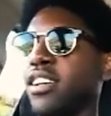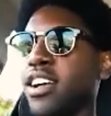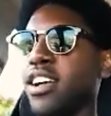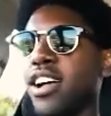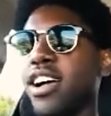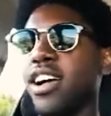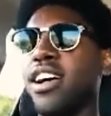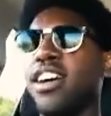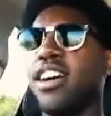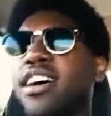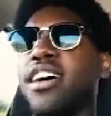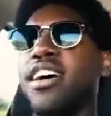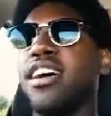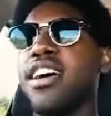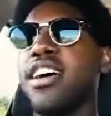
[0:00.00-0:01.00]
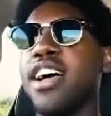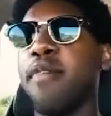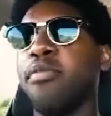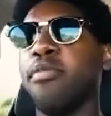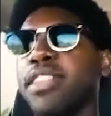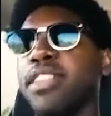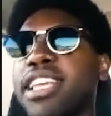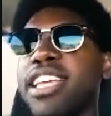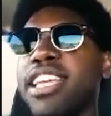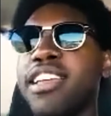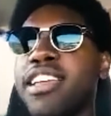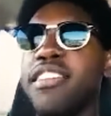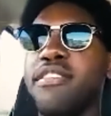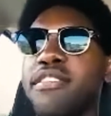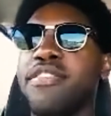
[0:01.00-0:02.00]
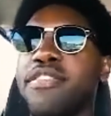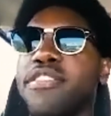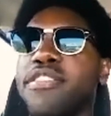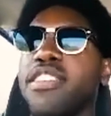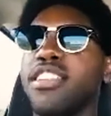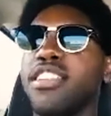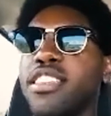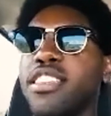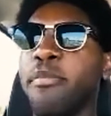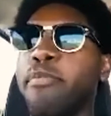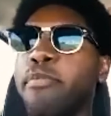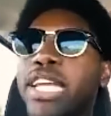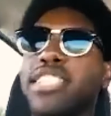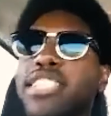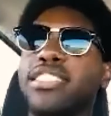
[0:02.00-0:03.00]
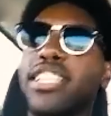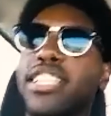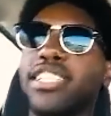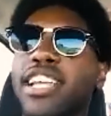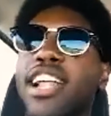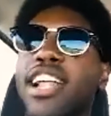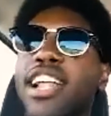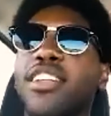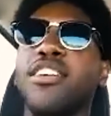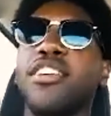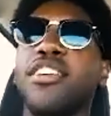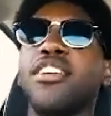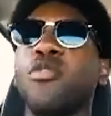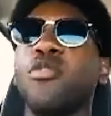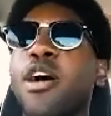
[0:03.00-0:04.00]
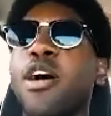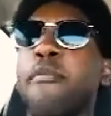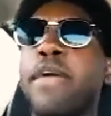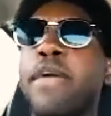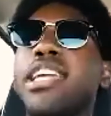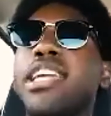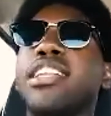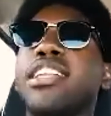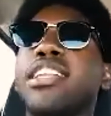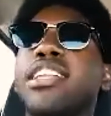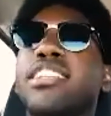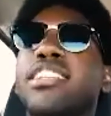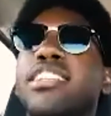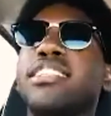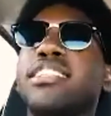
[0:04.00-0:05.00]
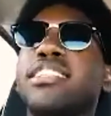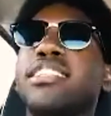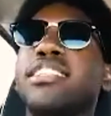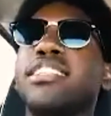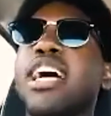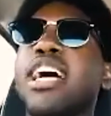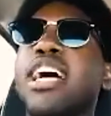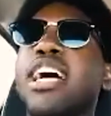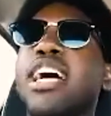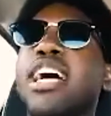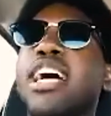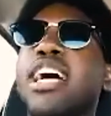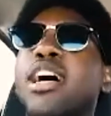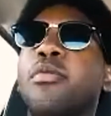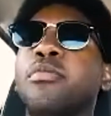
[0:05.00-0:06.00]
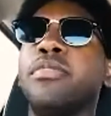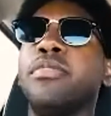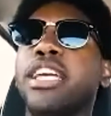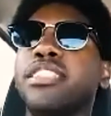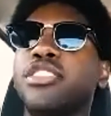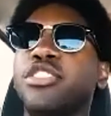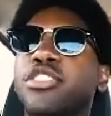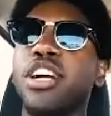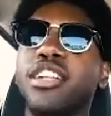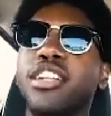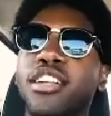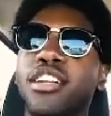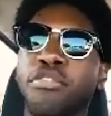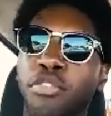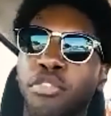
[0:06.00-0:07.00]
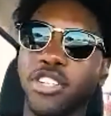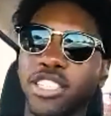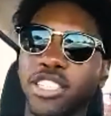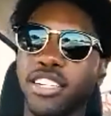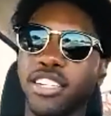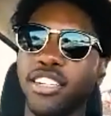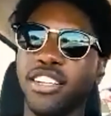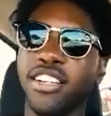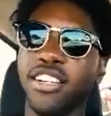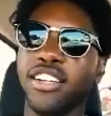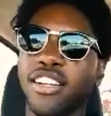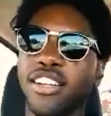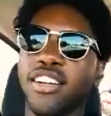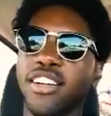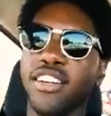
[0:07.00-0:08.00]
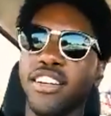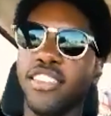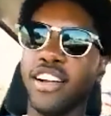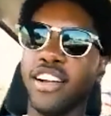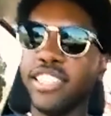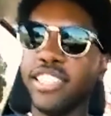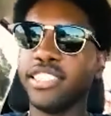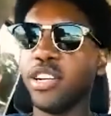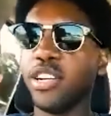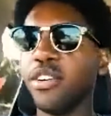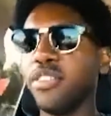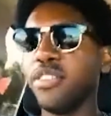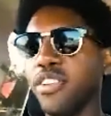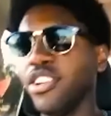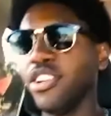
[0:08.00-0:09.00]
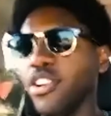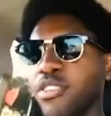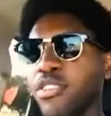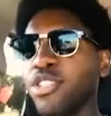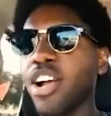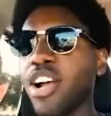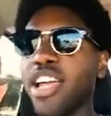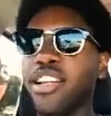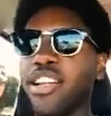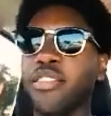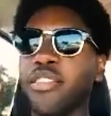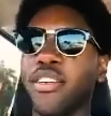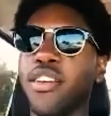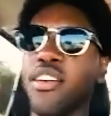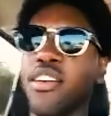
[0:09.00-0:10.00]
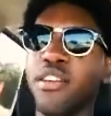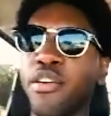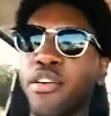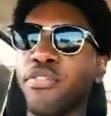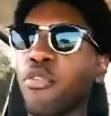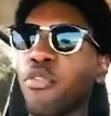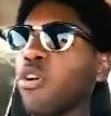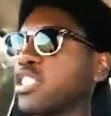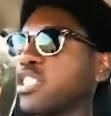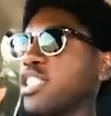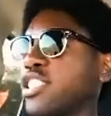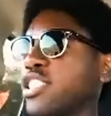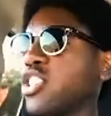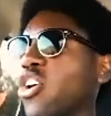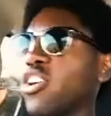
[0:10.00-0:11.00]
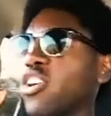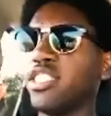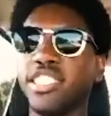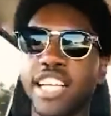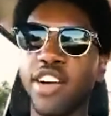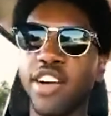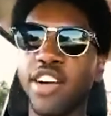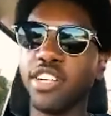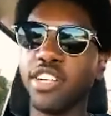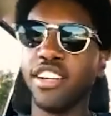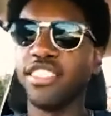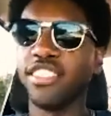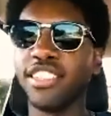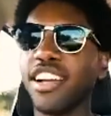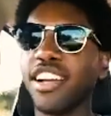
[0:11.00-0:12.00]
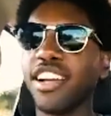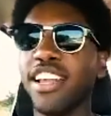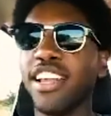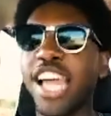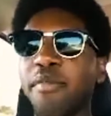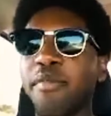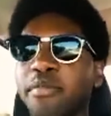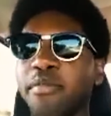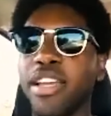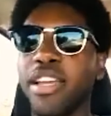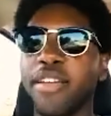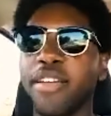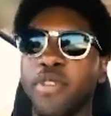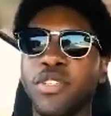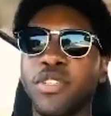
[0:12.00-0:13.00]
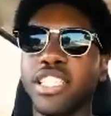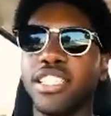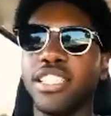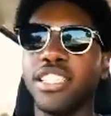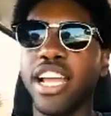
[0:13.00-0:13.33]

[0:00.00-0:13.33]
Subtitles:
I believe the biggest thing that I learned while making this album is trying not to force it, right? So, you know, if you try and force a song to sound good, it's not gonna happen, man. Music is like